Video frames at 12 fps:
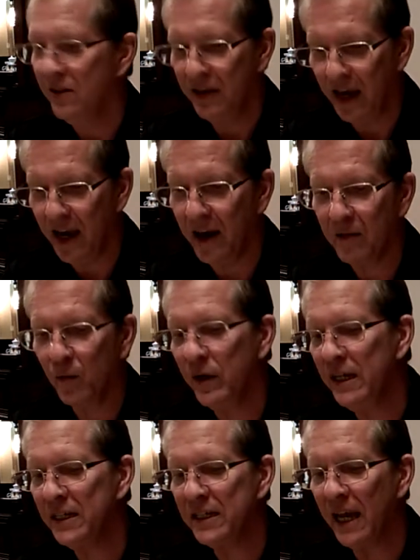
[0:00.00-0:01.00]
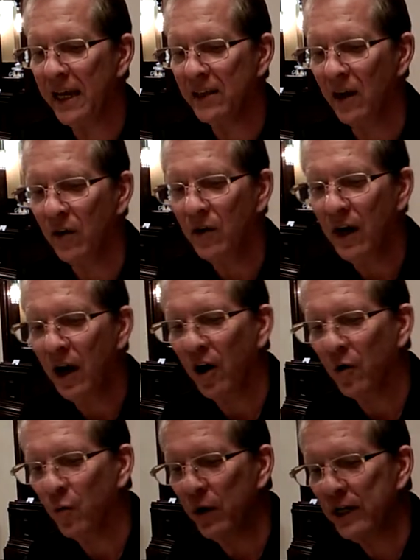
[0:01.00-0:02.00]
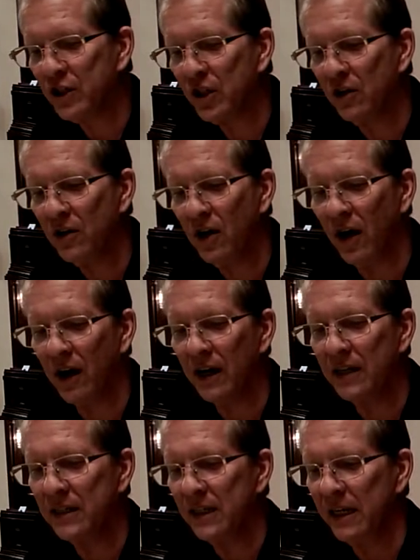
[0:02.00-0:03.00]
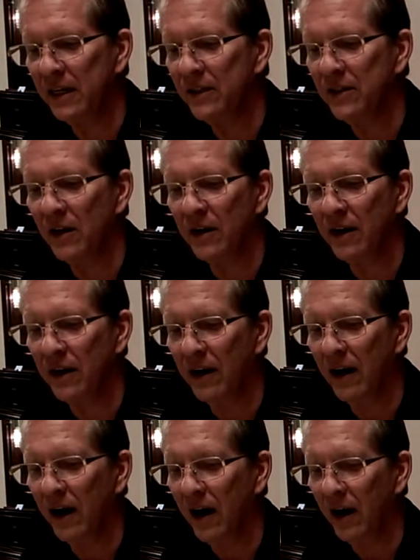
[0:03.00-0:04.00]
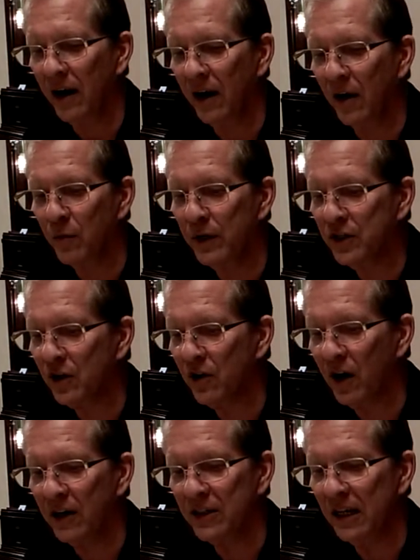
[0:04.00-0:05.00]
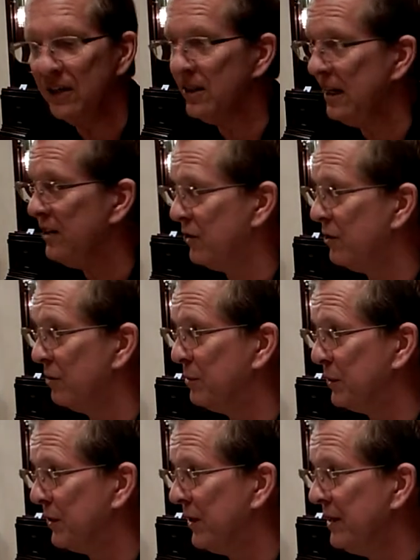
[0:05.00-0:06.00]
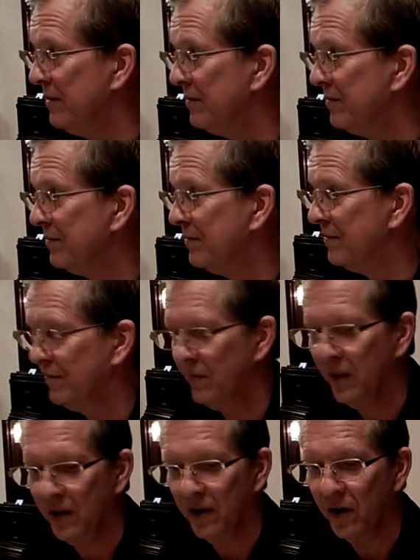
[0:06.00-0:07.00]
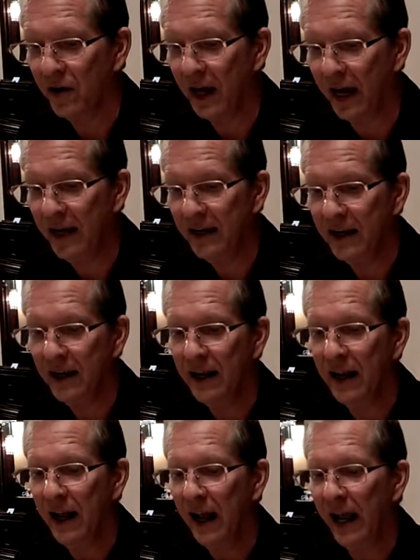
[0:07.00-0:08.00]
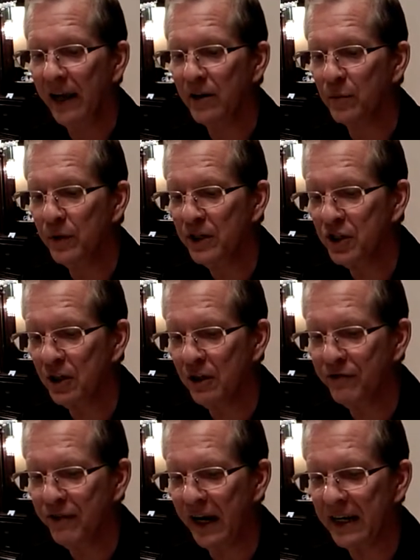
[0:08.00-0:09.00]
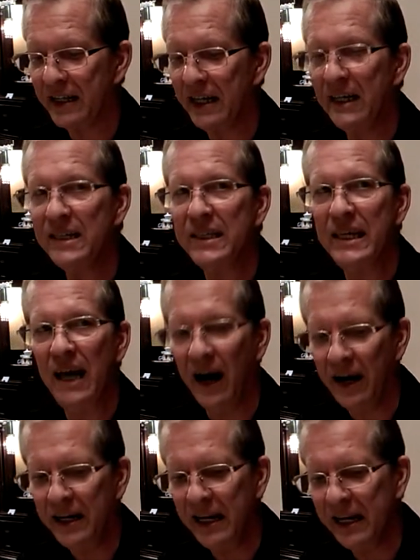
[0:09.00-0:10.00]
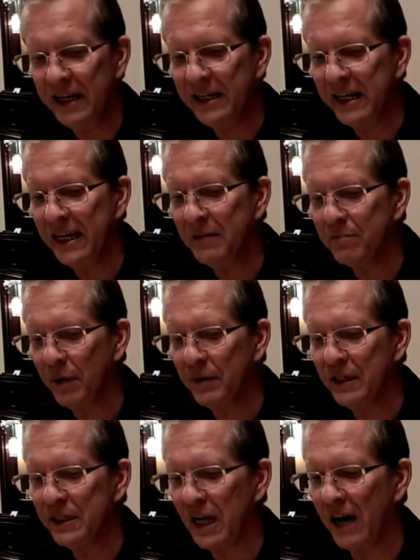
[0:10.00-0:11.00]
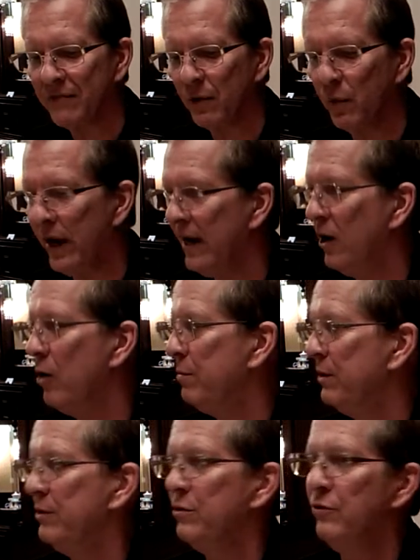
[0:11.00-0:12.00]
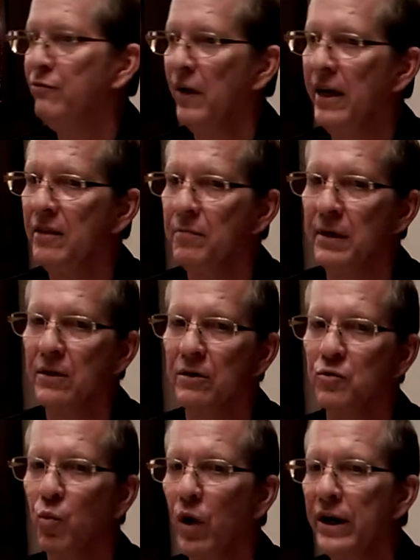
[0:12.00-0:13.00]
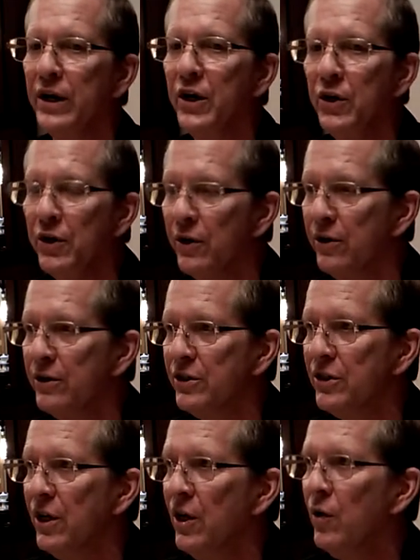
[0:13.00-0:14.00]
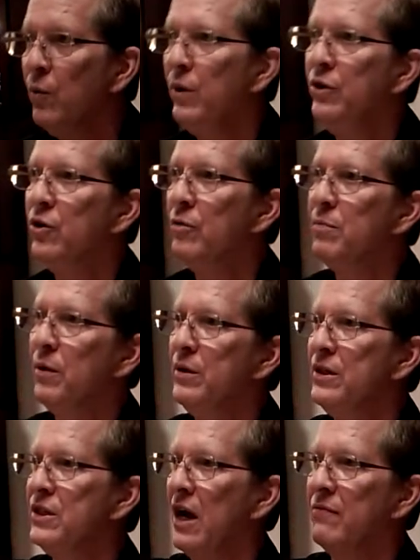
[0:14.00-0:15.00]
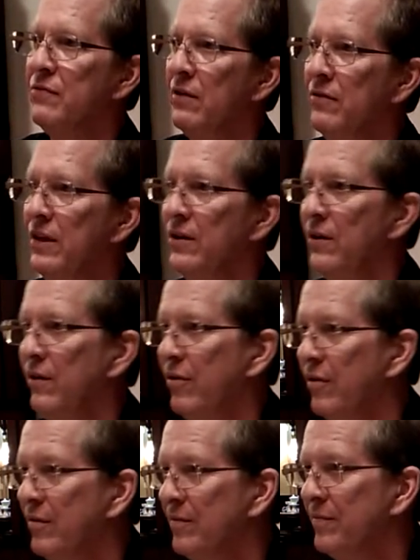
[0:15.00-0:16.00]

Yeah, what he's saying though, original cause is uh, original cause is eternal Buddhahood. Mm-hmm. Okay? Mm-hmm. And original effect is the unending bodhisattva way open through faith. Because what occurs when you're a bodhisattva of the earth?